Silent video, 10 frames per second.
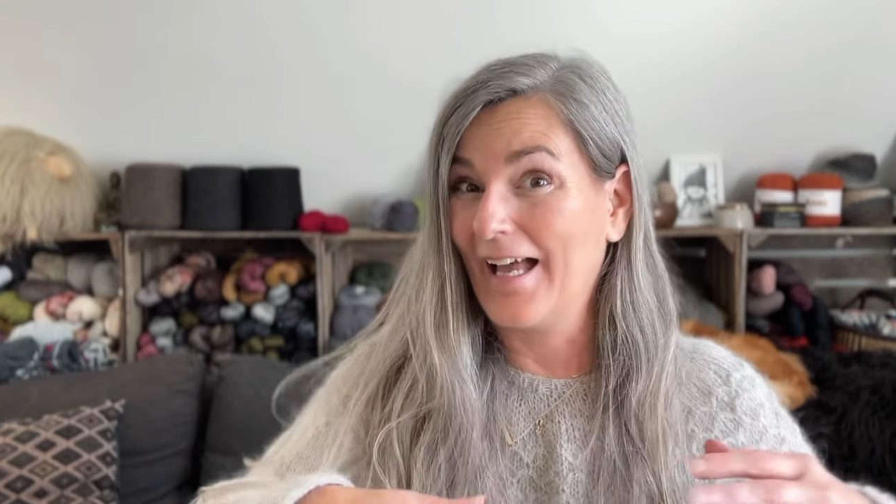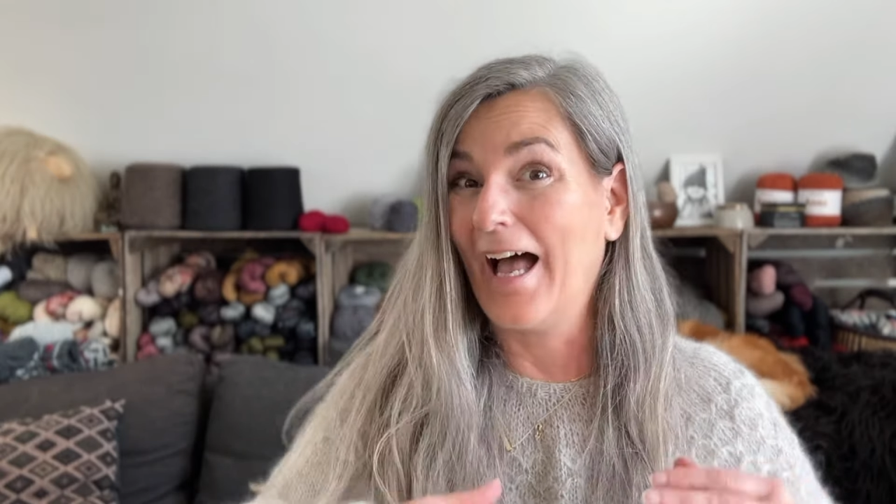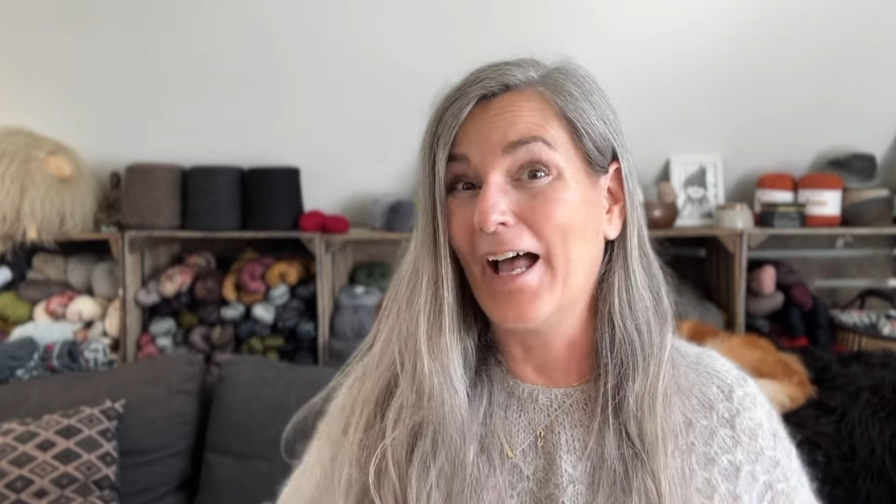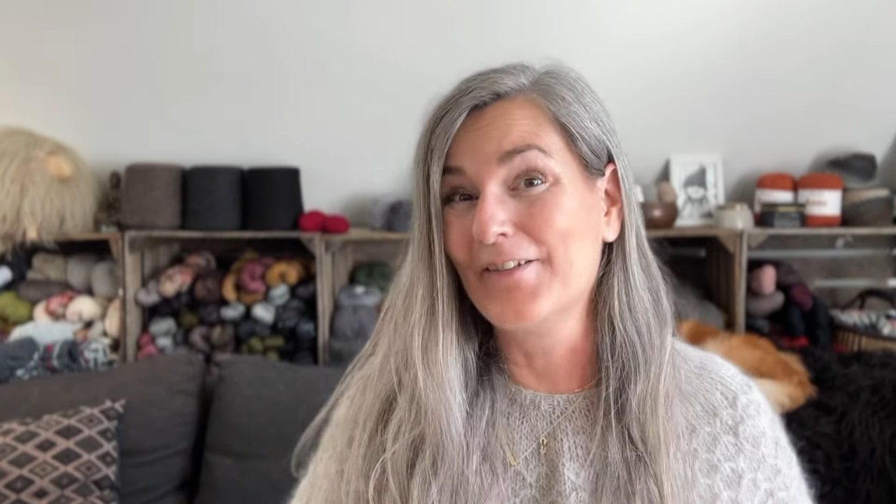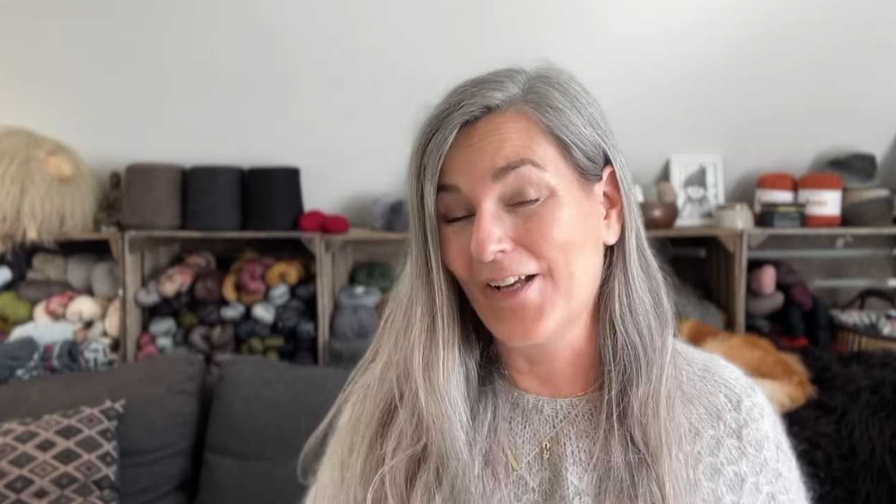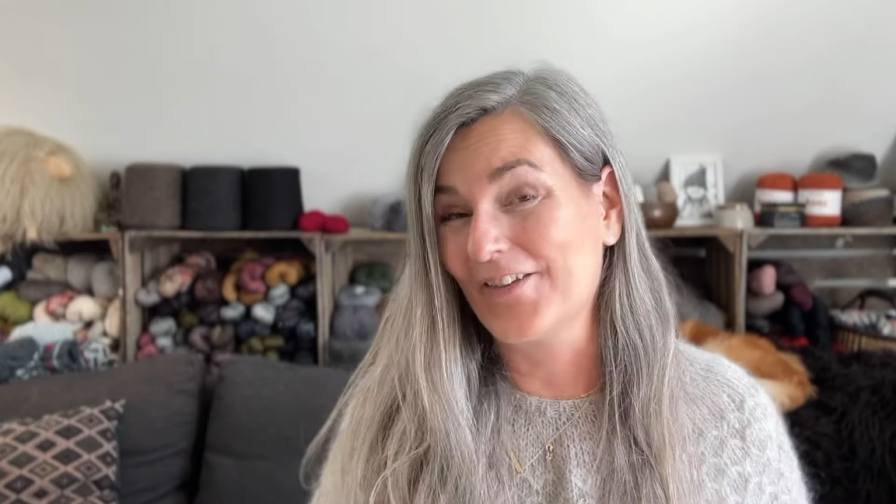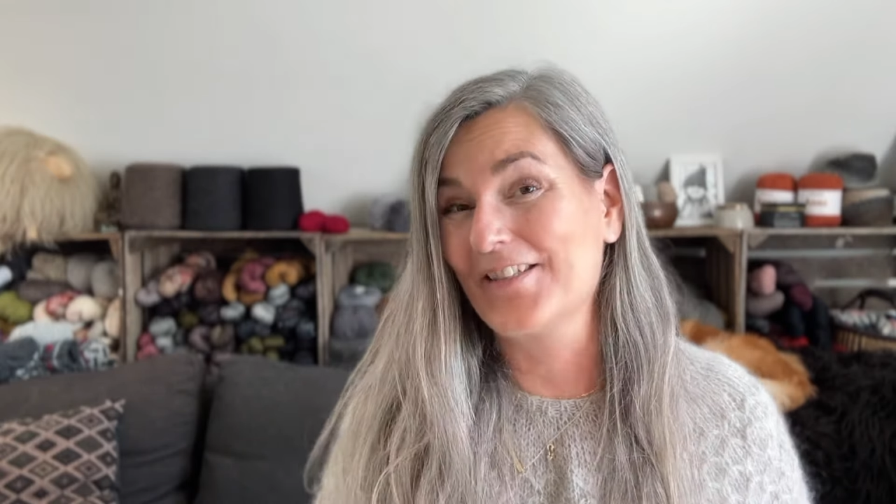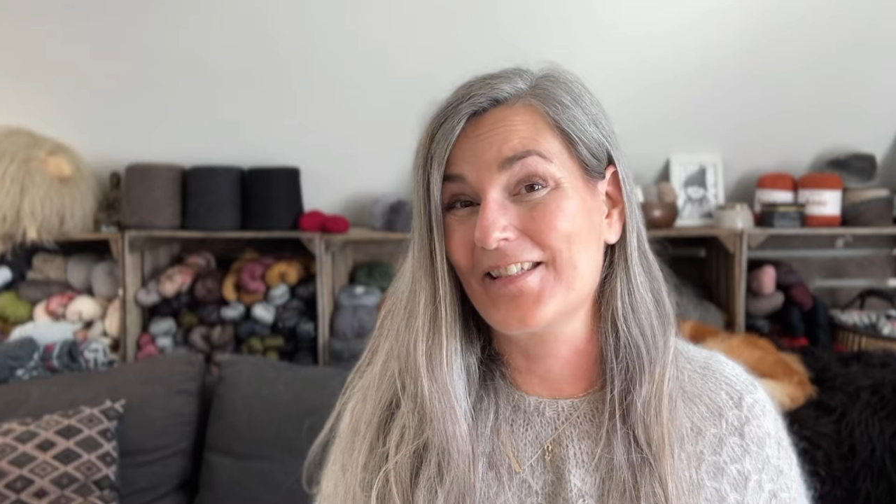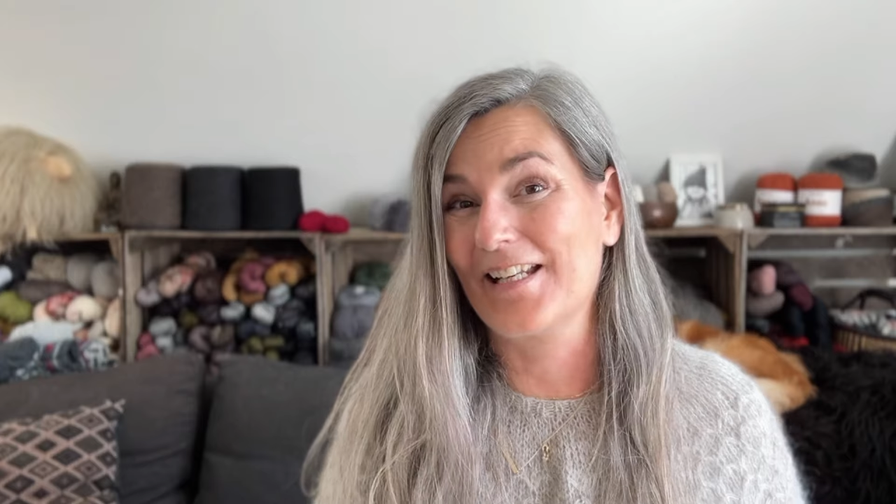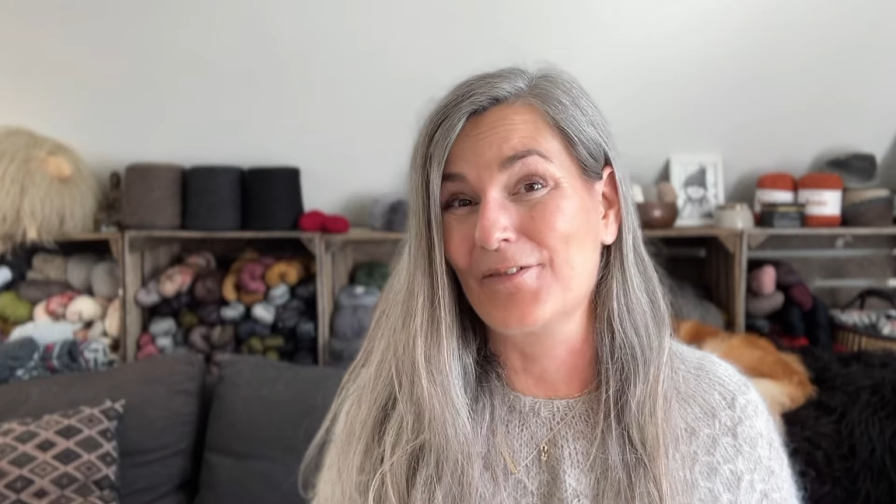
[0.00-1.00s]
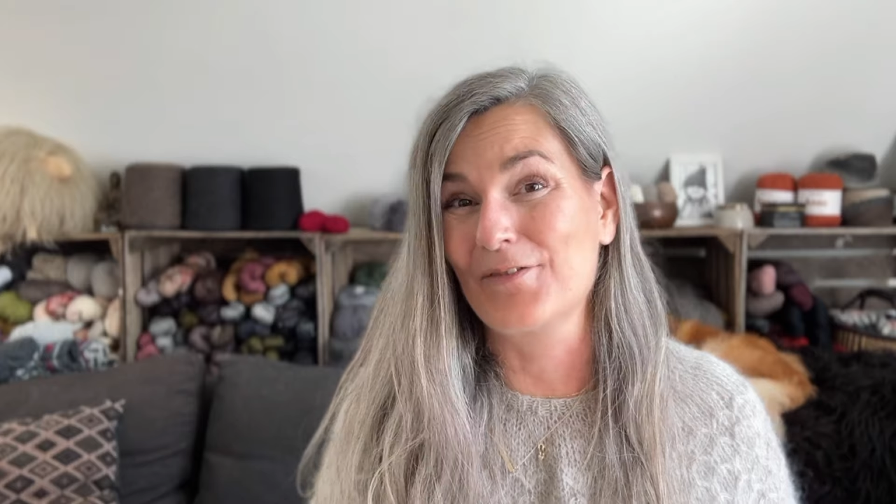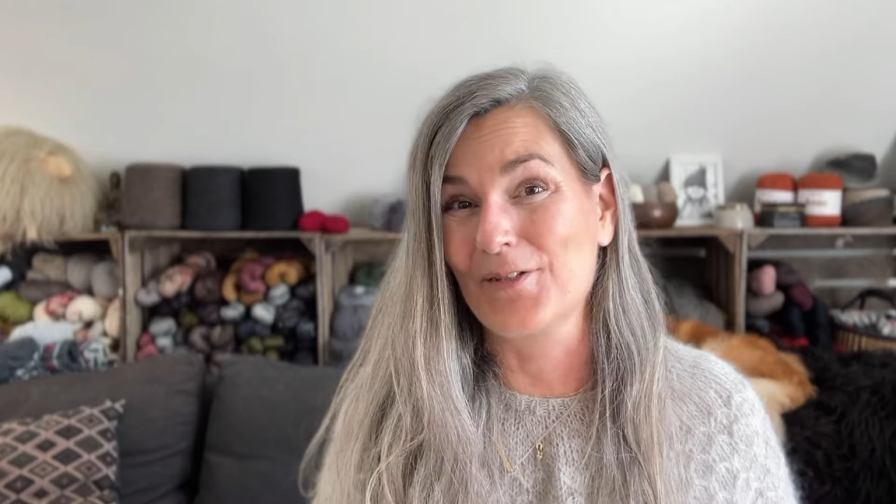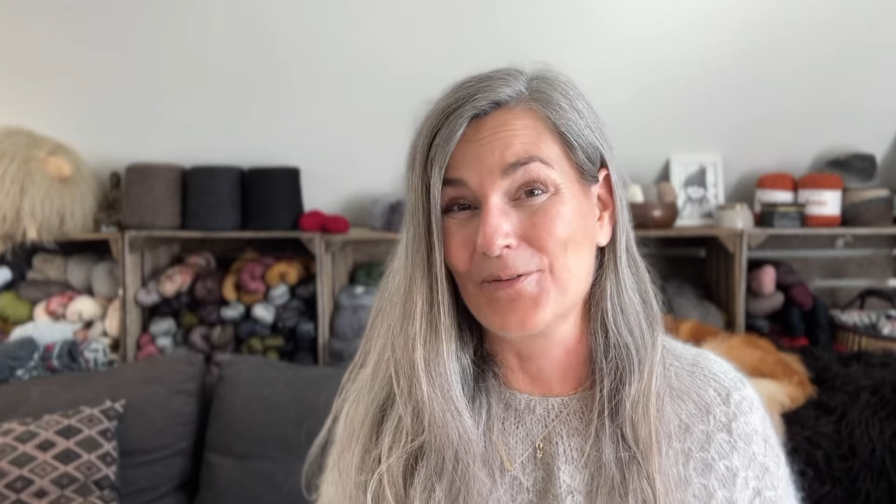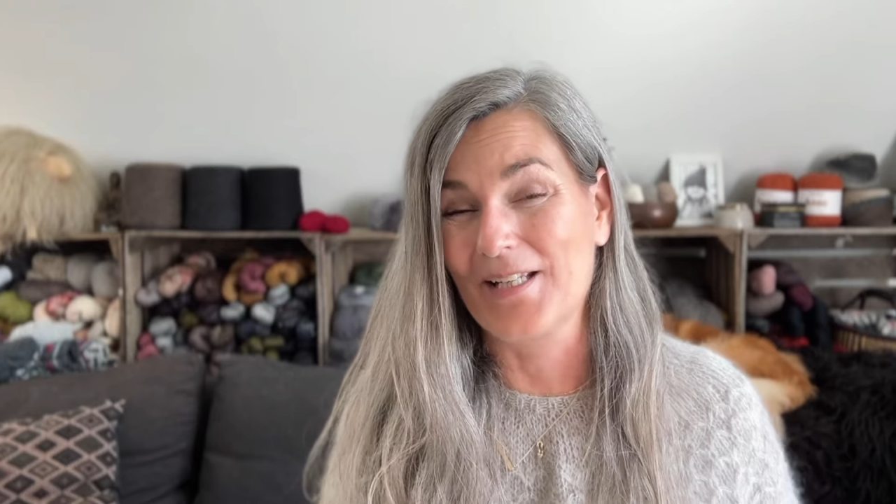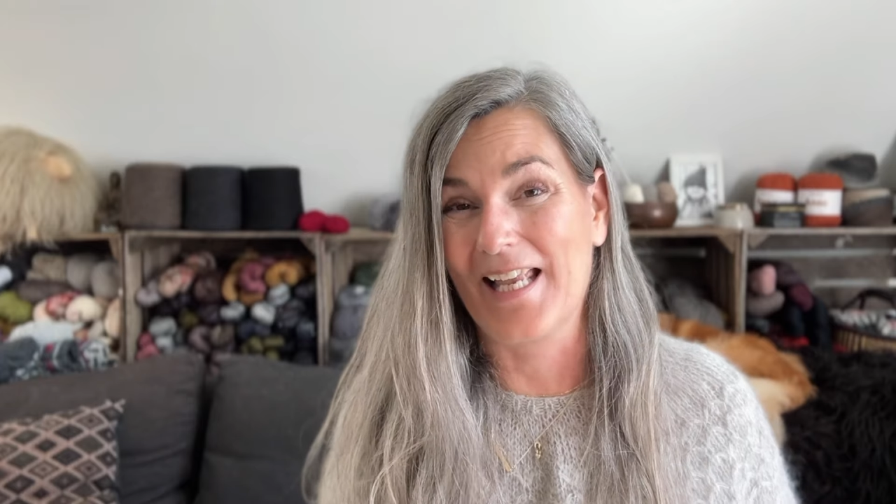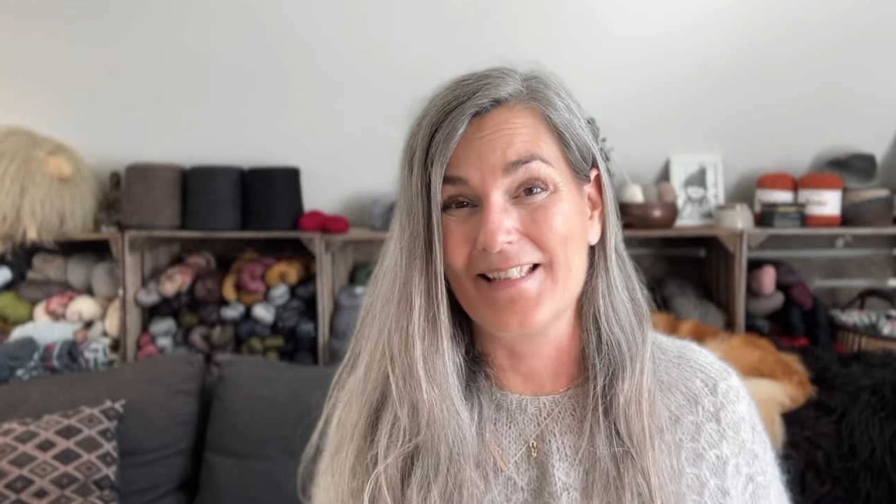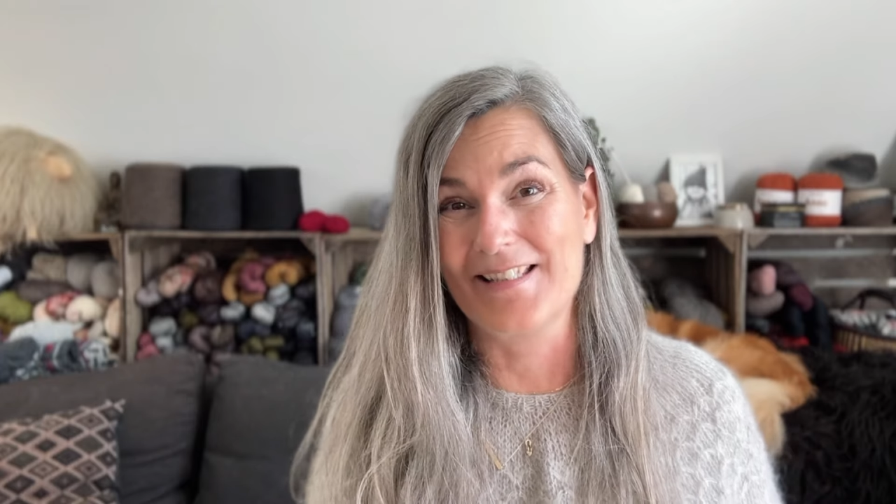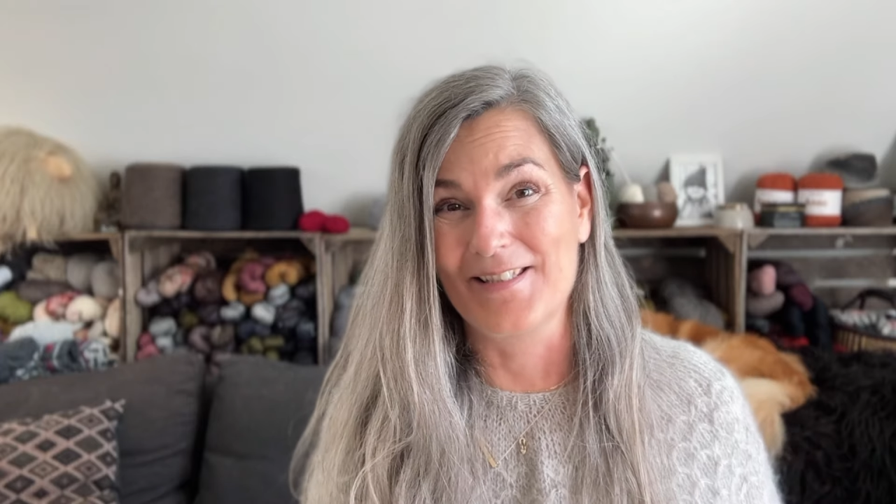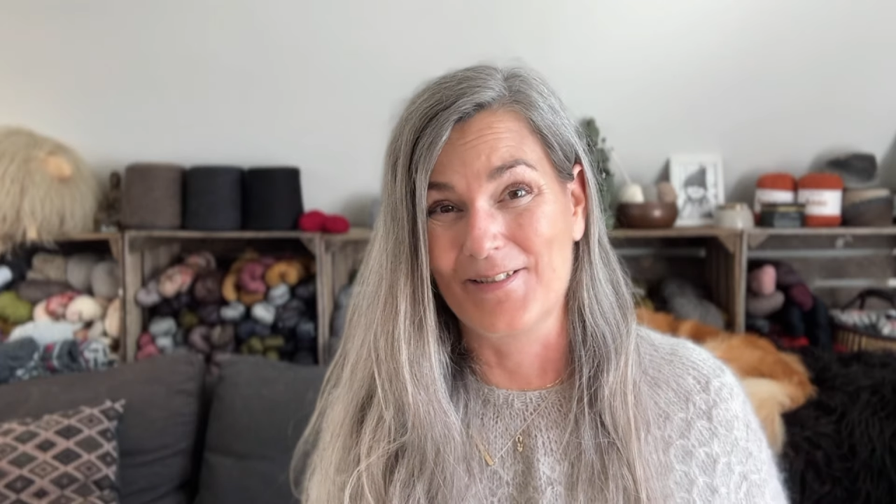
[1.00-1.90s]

another set of suitcases